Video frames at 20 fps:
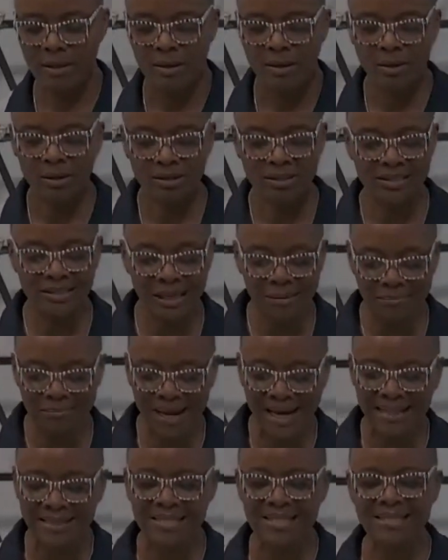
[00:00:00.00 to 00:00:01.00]
Or
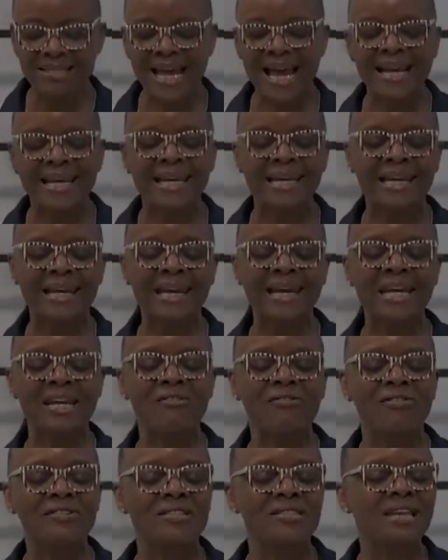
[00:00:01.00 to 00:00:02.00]
somebody standing in,
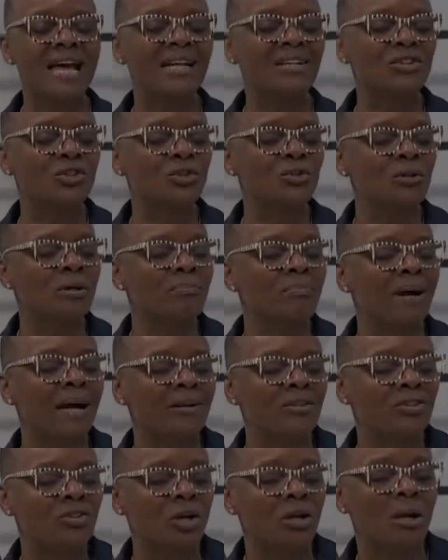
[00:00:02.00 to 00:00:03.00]
if it's not true
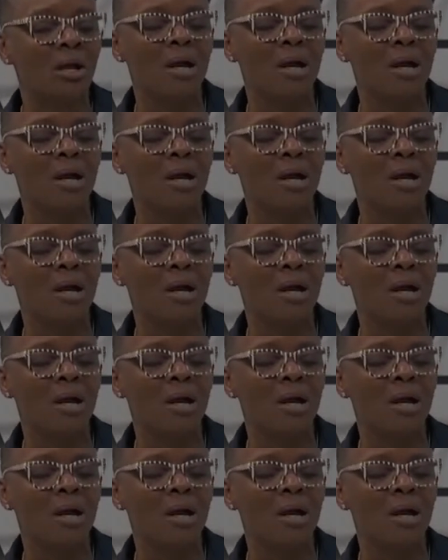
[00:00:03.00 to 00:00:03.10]
about your